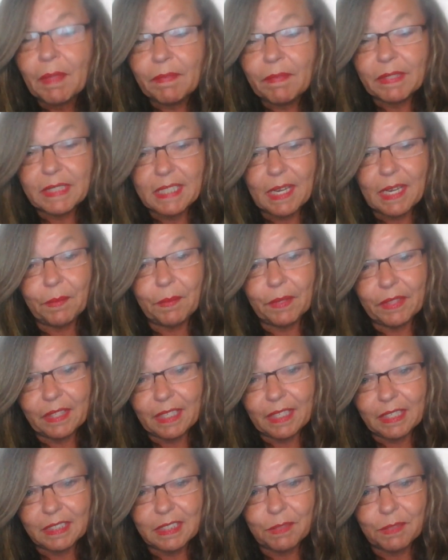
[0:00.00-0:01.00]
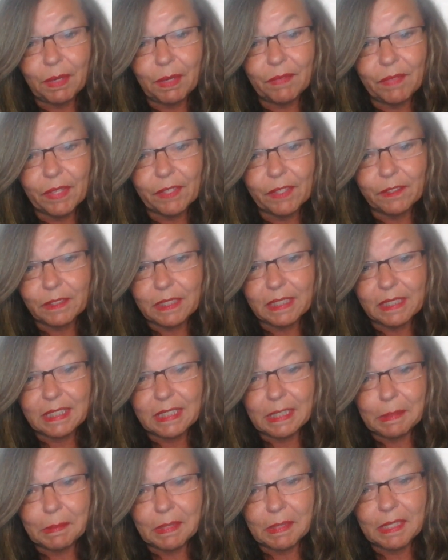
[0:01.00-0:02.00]
it's not one thing, it's 12 others, it
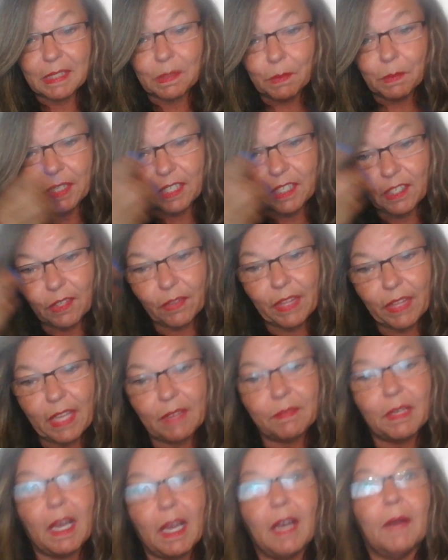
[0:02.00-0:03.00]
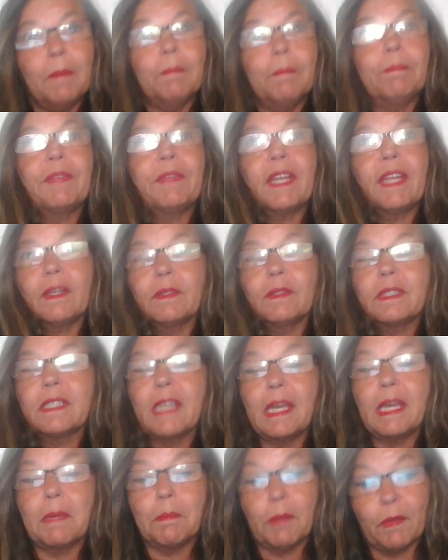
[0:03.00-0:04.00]
seems, this week. You know that old
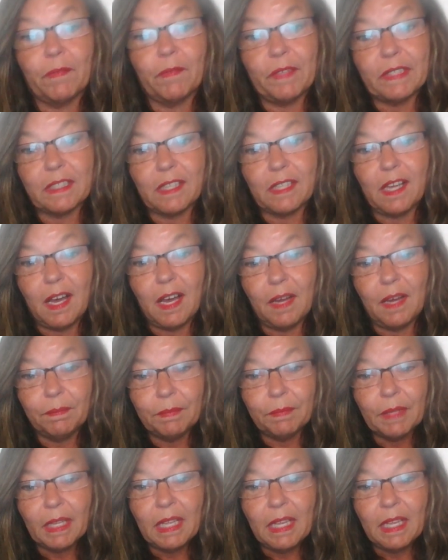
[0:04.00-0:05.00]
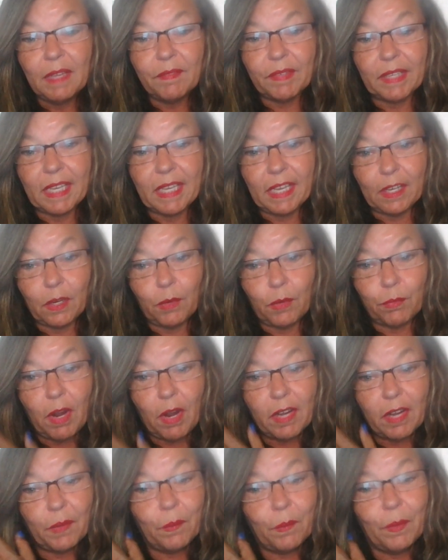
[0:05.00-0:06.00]
saying, Murphy's Law, if it can't go
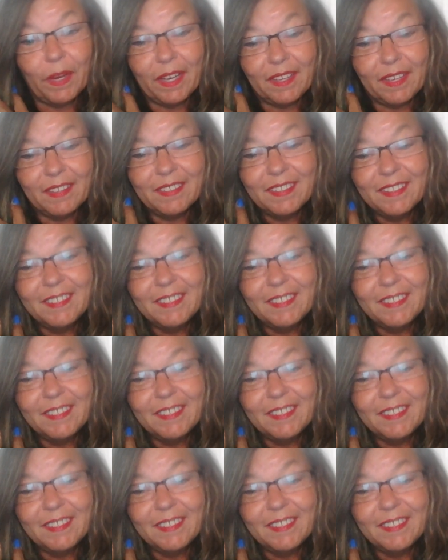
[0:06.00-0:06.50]
wrong, it will.